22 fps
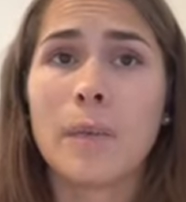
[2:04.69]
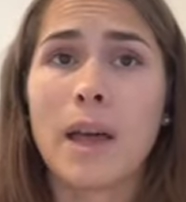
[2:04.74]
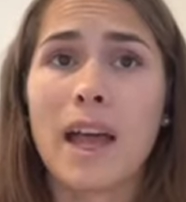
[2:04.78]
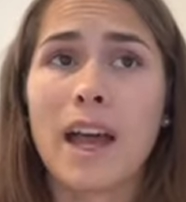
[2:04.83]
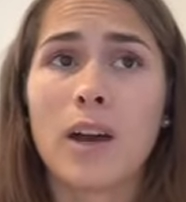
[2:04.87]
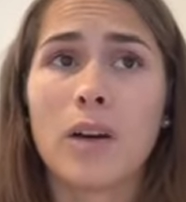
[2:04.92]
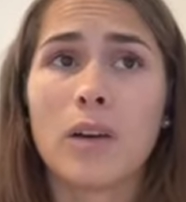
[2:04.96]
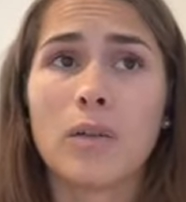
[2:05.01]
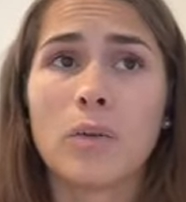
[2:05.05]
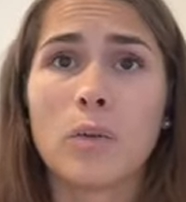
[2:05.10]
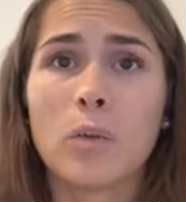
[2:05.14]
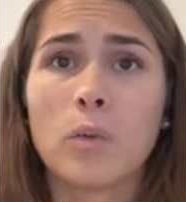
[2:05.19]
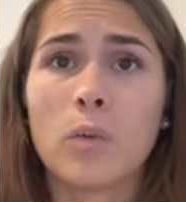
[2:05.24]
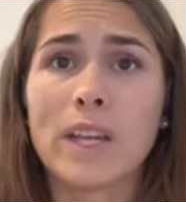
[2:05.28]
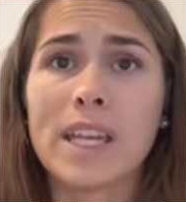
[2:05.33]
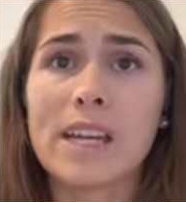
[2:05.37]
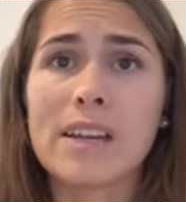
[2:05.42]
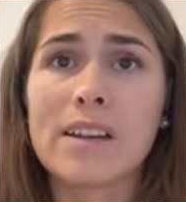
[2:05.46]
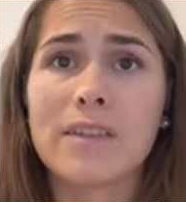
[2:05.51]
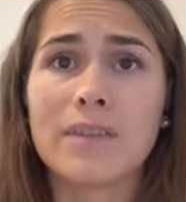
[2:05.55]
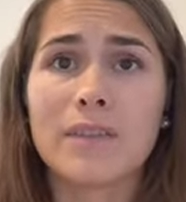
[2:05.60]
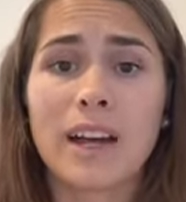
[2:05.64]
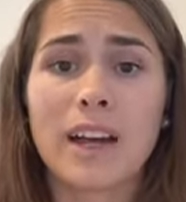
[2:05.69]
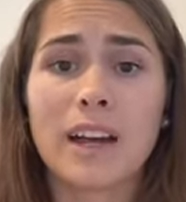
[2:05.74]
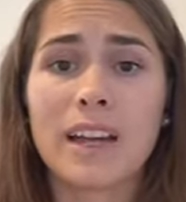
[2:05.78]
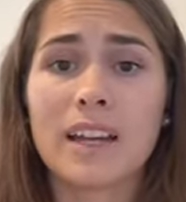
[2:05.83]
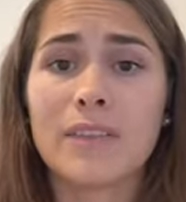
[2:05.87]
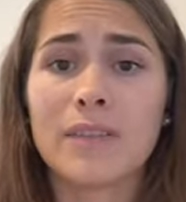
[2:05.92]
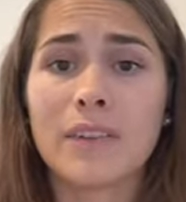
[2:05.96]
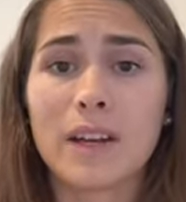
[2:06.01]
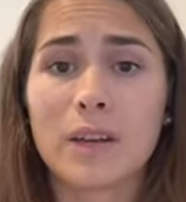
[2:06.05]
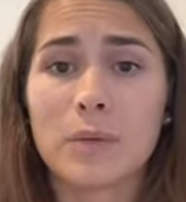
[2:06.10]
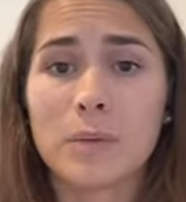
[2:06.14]
at week
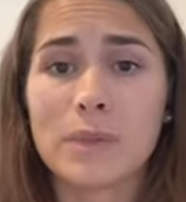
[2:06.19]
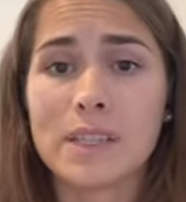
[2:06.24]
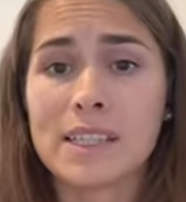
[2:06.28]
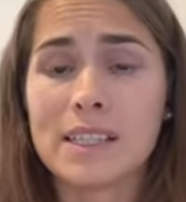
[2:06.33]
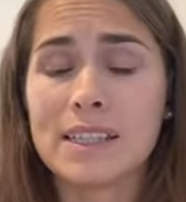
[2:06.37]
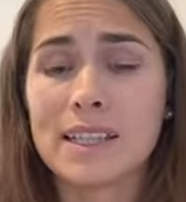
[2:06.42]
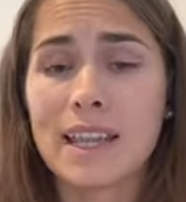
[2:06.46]
five, I was